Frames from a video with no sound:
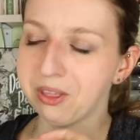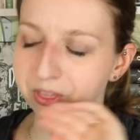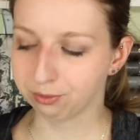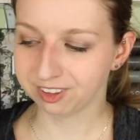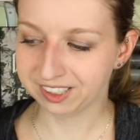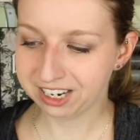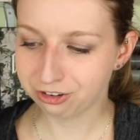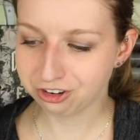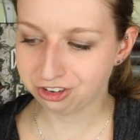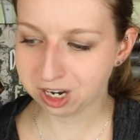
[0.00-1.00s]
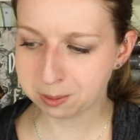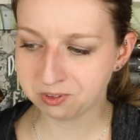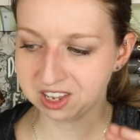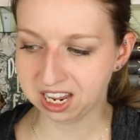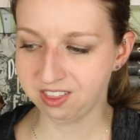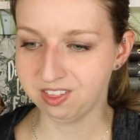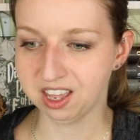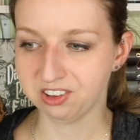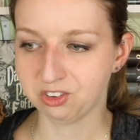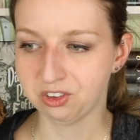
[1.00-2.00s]
But the relationships in
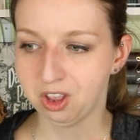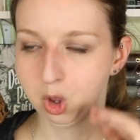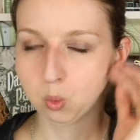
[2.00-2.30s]
this